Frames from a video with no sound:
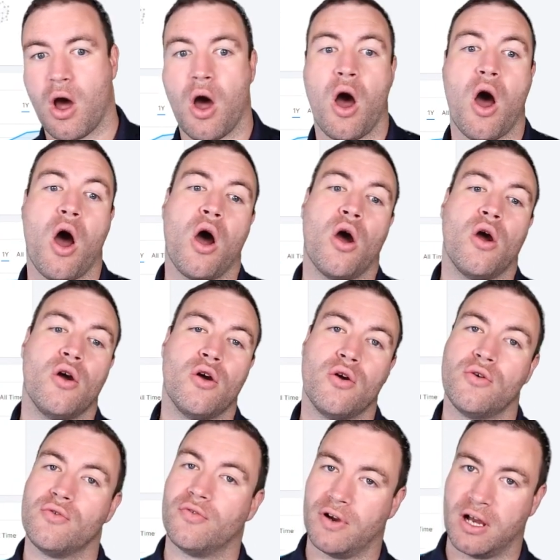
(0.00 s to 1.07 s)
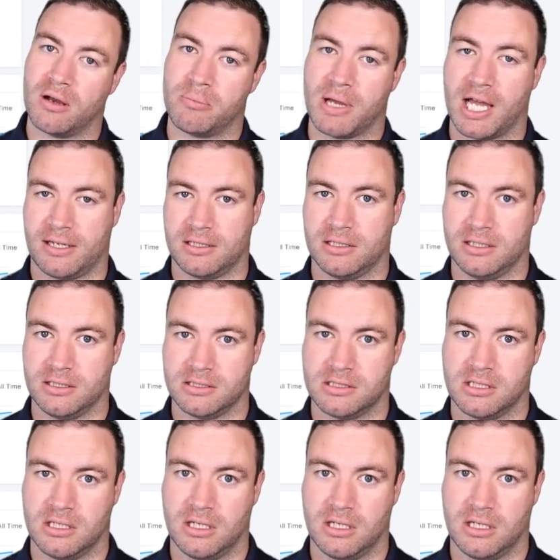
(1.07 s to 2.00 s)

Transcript: over backlinks.